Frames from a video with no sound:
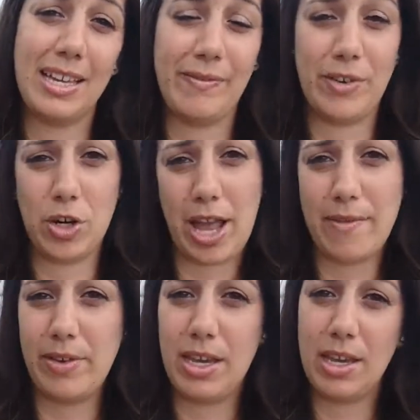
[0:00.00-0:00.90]
if you're
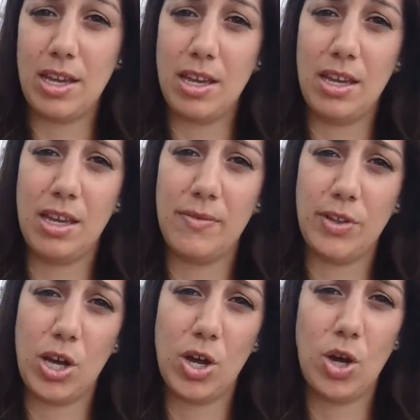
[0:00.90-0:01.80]
heavy
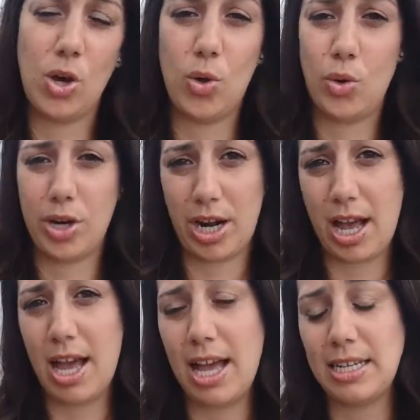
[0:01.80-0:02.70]
flow
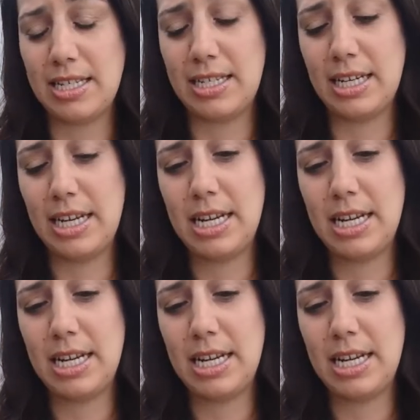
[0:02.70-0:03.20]
not.